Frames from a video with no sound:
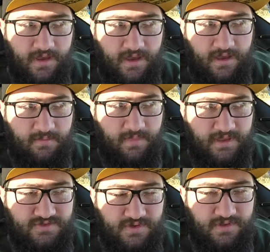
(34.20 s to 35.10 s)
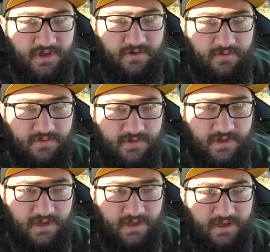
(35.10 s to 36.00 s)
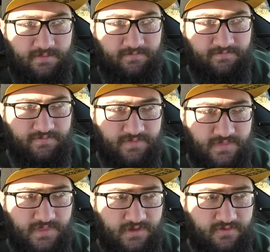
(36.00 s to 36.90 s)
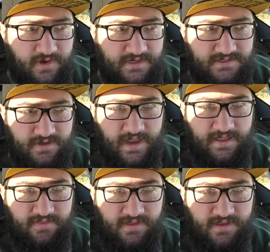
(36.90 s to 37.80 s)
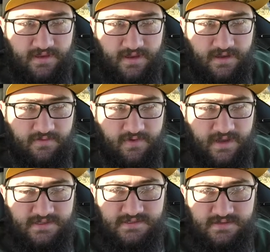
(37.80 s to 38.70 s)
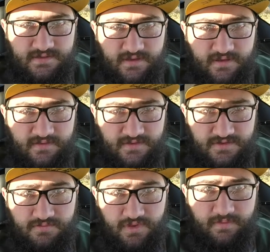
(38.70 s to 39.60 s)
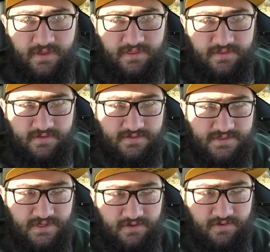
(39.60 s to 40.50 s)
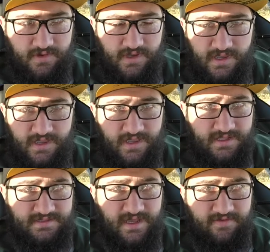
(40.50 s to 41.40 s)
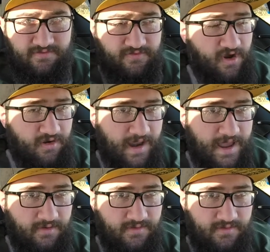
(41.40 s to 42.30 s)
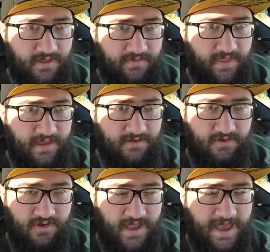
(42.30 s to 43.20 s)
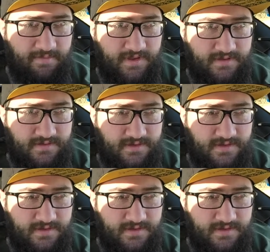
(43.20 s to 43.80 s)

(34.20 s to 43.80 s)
Um, as you all know, um, Chrysler had the uh, rights to Plymouth, so it's not far out that that could happen.